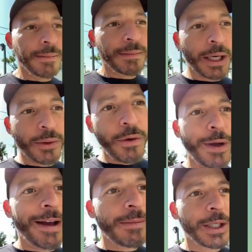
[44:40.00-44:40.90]
um, I
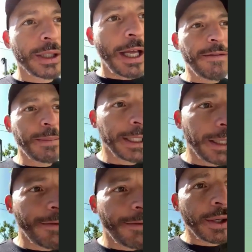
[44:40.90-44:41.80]
don't know if we have much left,
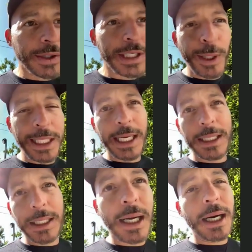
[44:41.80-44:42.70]
but if you go to
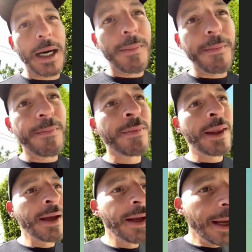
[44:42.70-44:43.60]
sweetkick.com
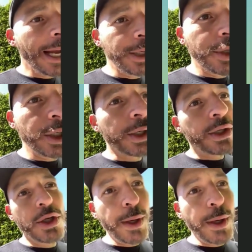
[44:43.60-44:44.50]
and you
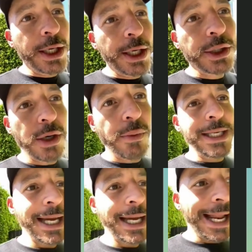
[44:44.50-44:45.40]
do a two week sugar
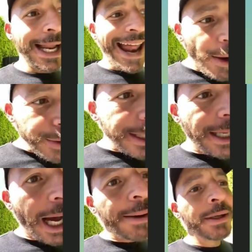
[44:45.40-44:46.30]
reset, now's the
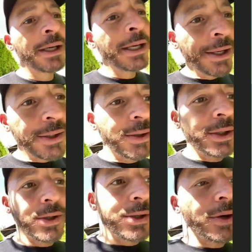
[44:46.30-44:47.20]
time to
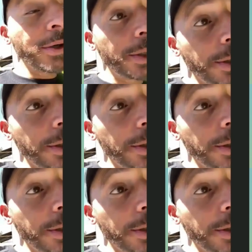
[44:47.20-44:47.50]
do your two,